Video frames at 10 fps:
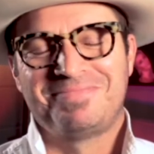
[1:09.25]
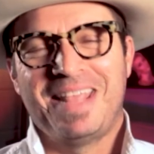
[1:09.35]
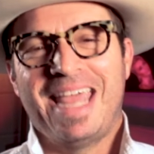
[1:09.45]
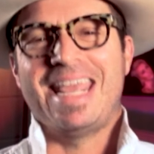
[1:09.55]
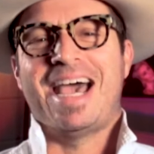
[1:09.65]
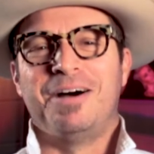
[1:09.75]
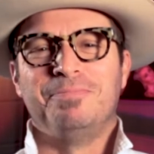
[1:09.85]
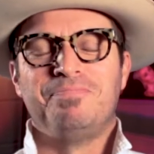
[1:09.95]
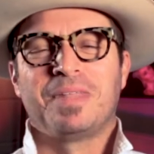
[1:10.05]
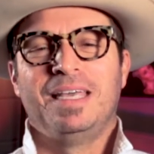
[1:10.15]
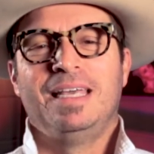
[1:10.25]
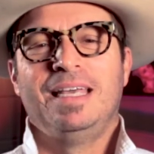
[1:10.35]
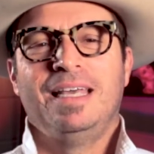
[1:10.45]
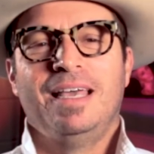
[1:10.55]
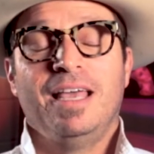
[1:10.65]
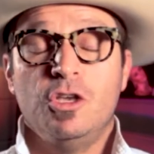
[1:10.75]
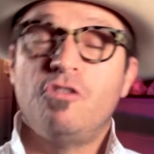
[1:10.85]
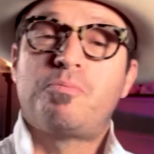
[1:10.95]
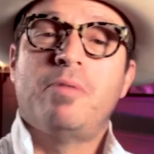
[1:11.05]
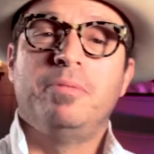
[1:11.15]
Anyhow,
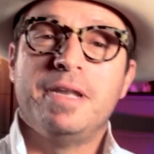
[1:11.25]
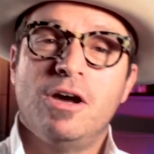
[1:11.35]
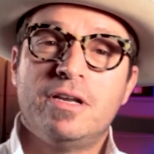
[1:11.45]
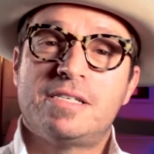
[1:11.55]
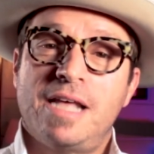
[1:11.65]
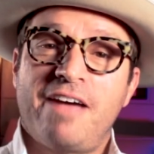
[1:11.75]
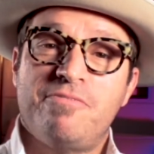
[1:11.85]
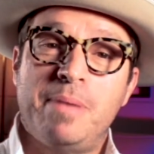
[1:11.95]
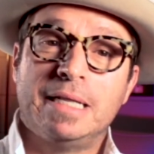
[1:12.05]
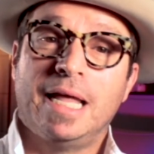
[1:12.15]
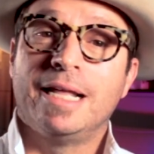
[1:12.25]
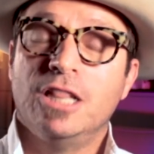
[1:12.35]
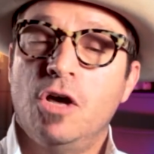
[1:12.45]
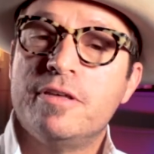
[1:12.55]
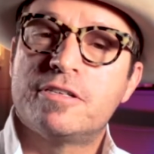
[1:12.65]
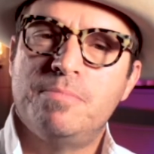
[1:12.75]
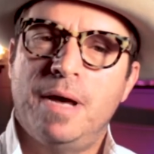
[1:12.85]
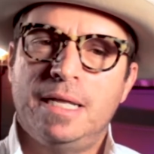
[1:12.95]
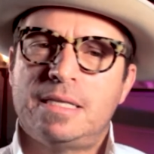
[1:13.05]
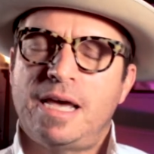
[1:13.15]
You've probably noticed that I've been laying low this
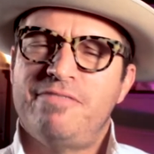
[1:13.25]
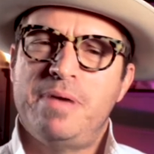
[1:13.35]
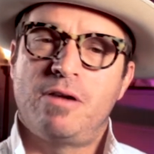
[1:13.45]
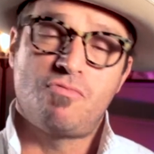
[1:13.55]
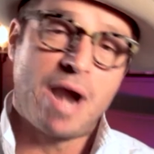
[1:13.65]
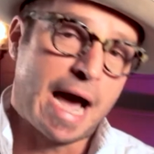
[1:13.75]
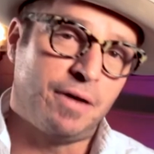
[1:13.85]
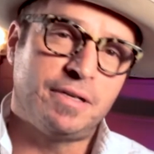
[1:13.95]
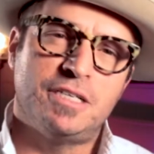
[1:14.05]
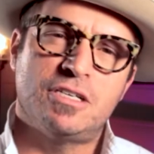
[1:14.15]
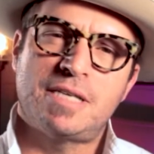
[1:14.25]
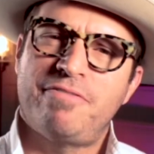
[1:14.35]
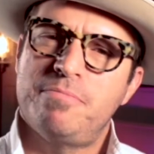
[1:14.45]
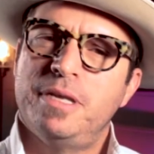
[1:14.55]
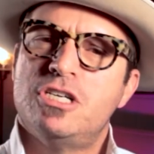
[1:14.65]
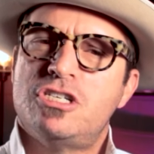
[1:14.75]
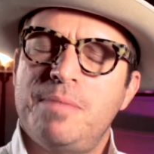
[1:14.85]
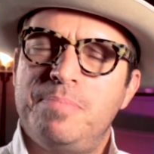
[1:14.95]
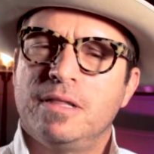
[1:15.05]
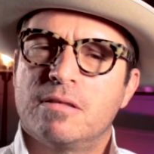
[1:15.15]
month. I've been around. I just haven't been
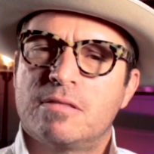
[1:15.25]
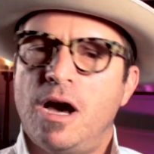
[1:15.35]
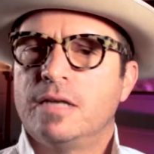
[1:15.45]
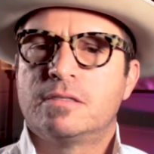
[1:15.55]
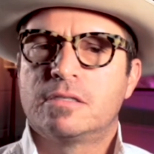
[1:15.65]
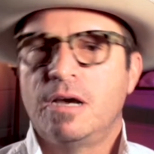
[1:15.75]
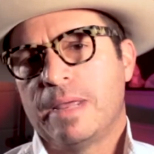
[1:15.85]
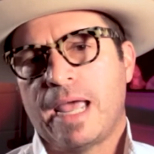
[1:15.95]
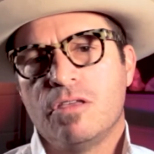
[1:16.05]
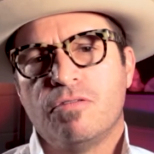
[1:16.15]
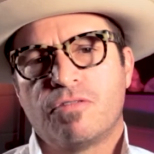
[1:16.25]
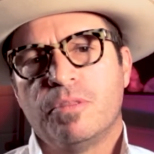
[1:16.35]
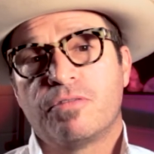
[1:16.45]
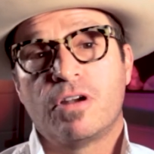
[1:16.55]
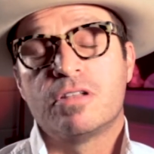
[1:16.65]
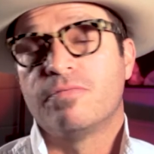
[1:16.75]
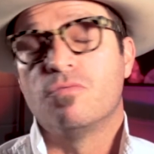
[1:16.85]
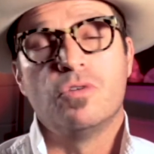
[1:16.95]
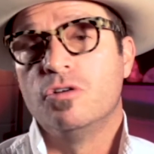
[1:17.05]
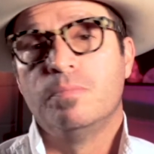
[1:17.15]
shaping the thoughts coming at you from the front of the
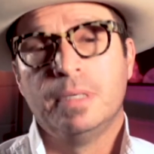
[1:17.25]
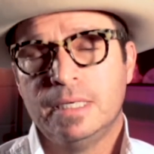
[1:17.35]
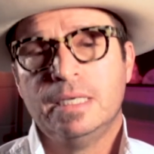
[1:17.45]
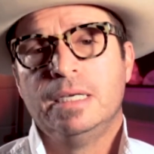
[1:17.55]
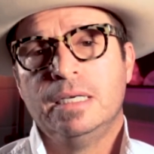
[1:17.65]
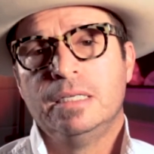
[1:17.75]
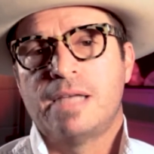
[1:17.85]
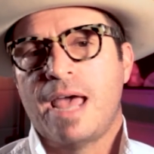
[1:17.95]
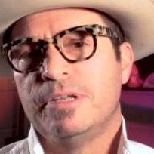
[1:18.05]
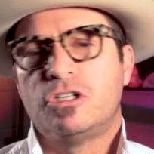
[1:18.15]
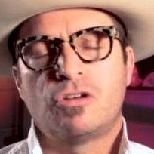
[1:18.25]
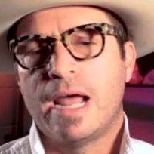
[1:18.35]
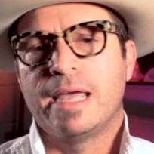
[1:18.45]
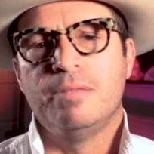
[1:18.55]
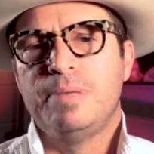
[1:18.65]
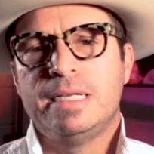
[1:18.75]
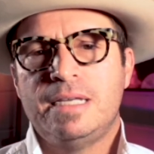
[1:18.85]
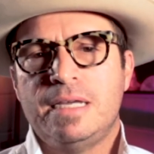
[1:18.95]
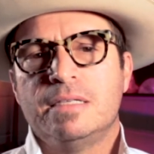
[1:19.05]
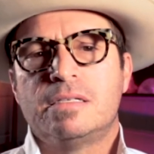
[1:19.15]
room. Sam and Trey and
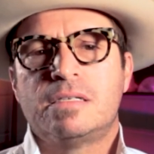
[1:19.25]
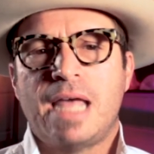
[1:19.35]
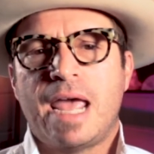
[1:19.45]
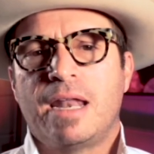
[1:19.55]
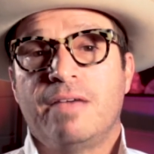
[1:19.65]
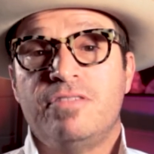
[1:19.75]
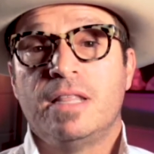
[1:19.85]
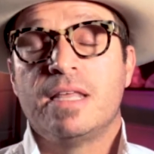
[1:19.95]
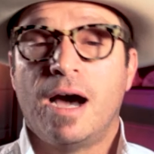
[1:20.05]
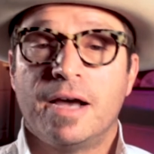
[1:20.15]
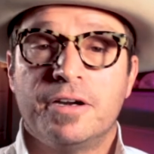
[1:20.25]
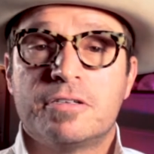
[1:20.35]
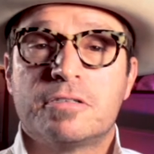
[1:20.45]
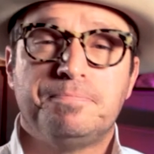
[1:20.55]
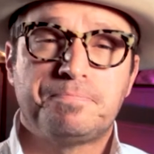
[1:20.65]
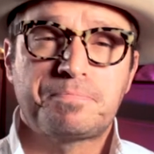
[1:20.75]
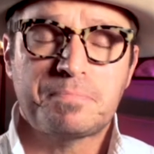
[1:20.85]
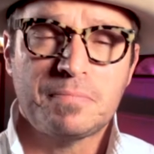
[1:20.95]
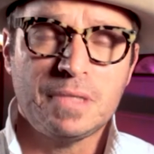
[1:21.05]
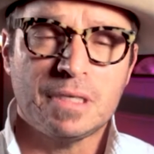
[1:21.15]
BT and Stan have done the honors.
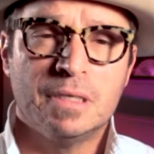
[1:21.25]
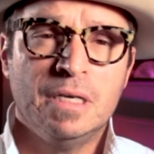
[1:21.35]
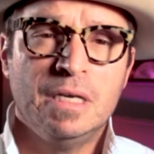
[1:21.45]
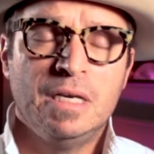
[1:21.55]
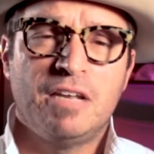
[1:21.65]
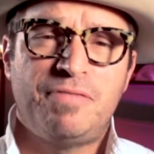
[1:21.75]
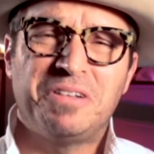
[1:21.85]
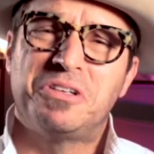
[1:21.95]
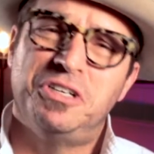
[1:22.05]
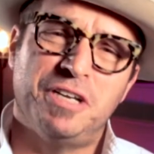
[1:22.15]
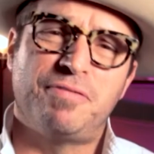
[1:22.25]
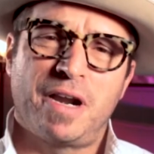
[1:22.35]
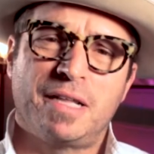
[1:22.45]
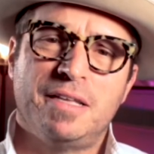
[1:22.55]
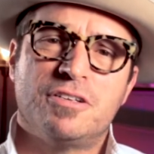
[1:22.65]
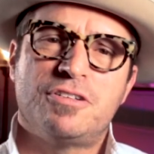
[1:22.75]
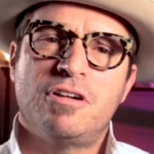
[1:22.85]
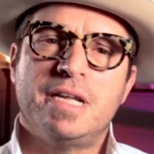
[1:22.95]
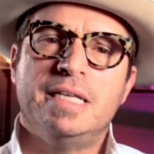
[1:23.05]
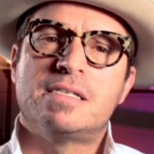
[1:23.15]
It felt good, frankly, to
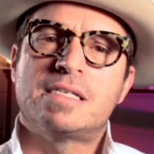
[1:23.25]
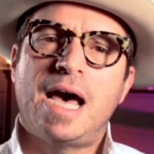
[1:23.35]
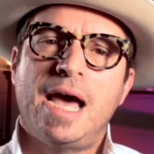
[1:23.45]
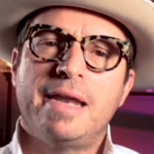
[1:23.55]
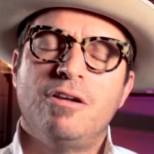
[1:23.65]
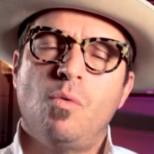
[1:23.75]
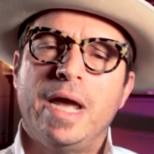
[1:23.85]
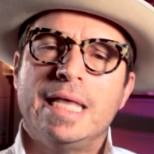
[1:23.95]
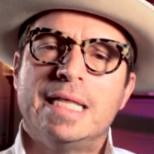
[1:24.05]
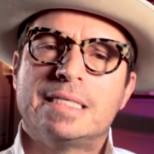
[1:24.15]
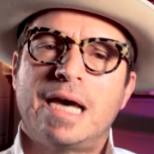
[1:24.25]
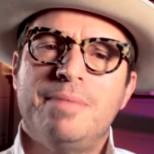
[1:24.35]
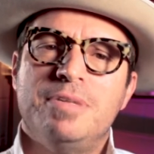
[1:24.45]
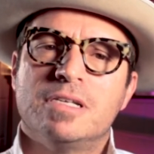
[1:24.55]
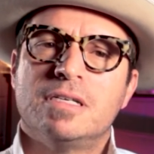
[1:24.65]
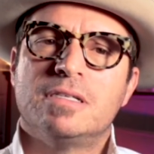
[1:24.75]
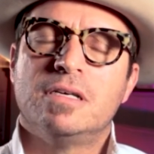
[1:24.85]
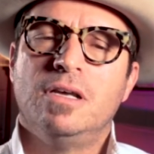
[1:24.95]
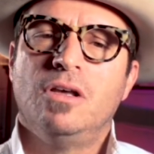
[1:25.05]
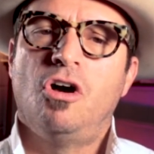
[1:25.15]
turn inside in a way that time doesn't
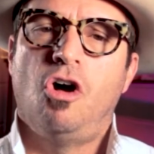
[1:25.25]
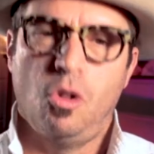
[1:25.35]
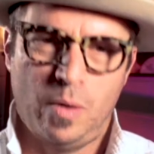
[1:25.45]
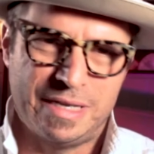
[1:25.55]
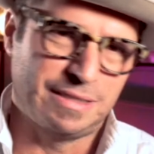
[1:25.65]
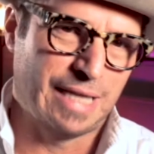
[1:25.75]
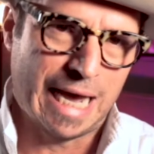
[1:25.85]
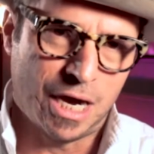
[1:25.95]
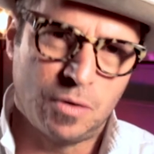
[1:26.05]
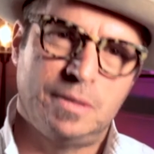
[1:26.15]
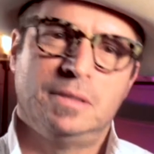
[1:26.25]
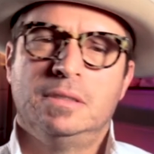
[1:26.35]
always allow.